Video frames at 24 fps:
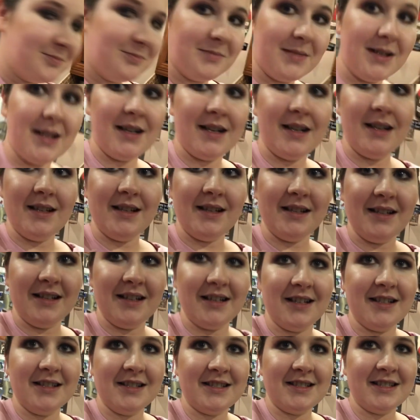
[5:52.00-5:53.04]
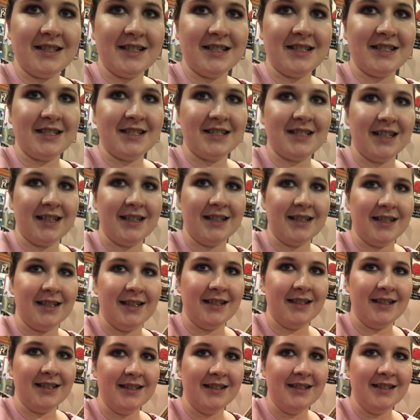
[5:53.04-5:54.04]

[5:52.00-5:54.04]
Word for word: My sister,